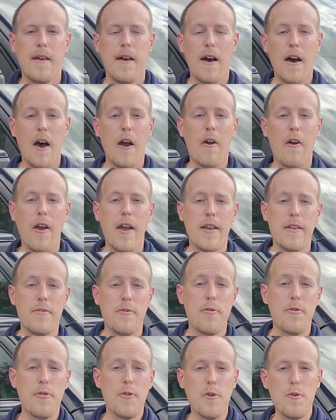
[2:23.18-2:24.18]
Alright,
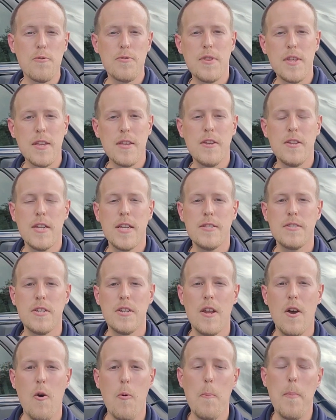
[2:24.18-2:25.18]
third thing you need to
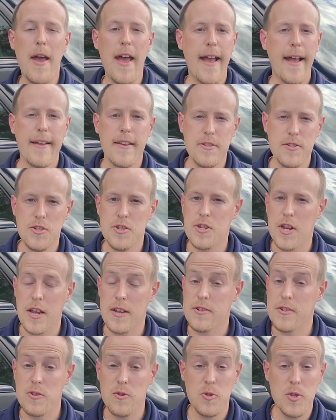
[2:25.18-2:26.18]
know, package
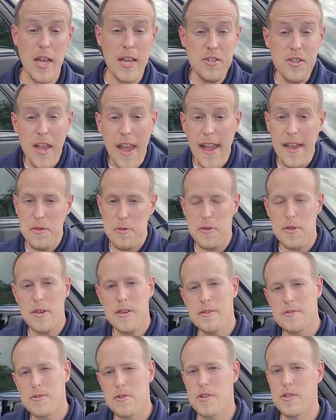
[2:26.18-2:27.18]
changes. There's actually 8
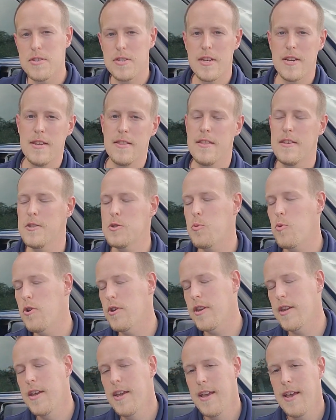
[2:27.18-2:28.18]
things listed in this
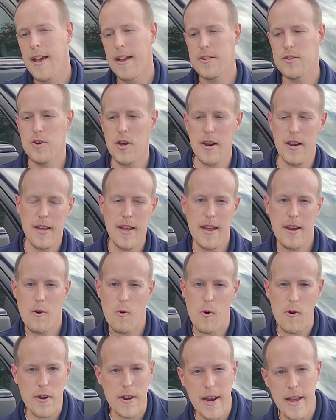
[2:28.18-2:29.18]
one. I'll try to kind of
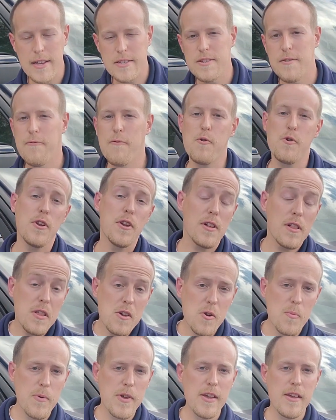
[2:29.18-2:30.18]
organize it for you a
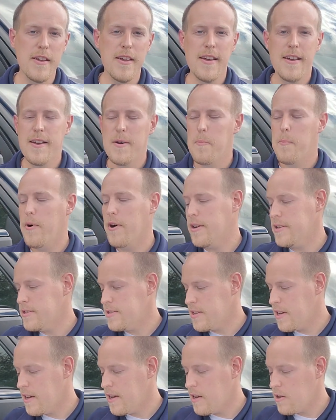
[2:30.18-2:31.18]
little bit, but
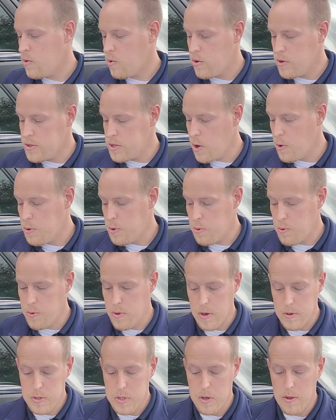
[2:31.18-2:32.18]
let's go through
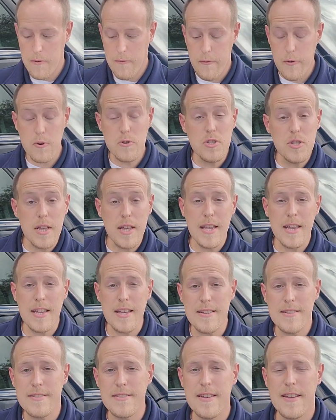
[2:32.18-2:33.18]
those. So the first thing
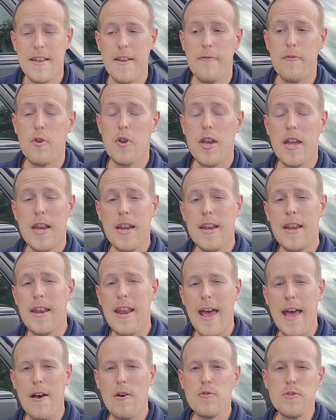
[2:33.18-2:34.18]
is, if you're getting
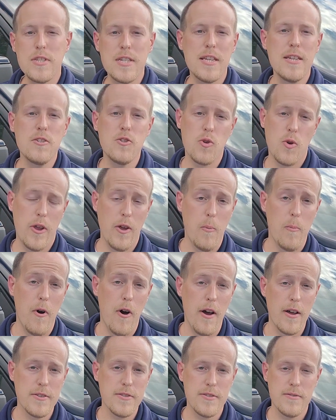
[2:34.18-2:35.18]
an LT Trail
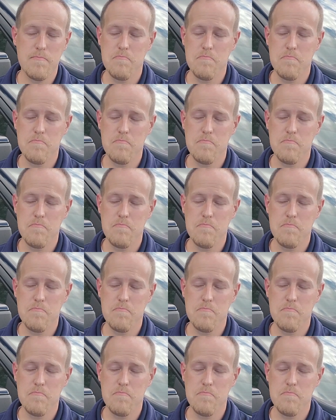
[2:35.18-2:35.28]
Boss,